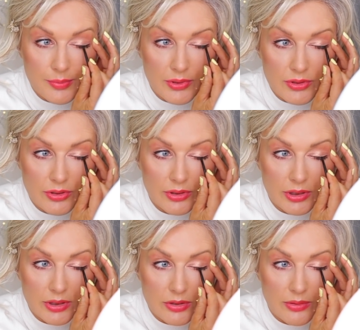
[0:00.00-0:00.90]
suppose you
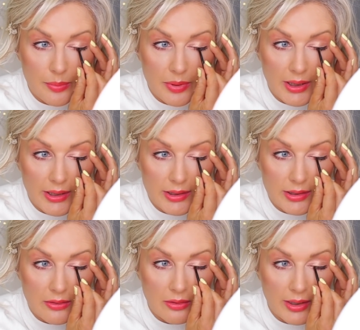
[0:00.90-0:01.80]
need to apply it
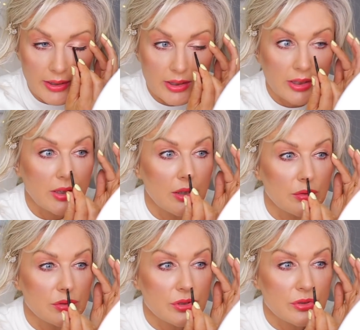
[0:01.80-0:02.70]
quite
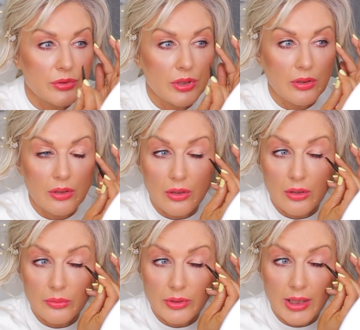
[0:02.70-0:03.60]
close to your
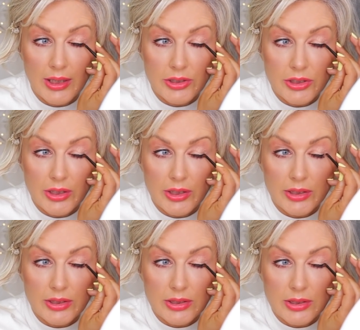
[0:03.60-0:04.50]
own lashes.